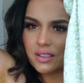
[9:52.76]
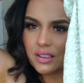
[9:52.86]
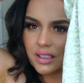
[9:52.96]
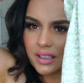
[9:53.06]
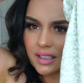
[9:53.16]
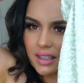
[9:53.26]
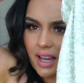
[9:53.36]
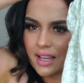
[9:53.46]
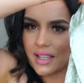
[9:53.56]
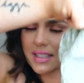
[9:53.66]
Look at
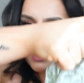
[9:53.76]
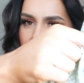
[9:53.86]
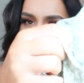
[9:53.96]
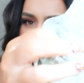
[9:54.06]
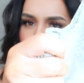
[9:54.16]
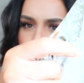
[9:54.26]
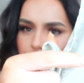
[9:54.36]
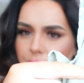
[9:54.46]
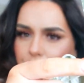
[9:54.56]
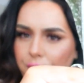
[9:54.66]
that. It's like a
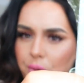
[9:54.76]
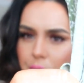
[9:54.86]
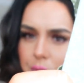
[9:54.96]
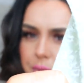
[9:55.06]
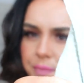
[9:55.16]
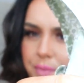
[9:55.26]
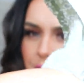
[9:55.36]
beautiful,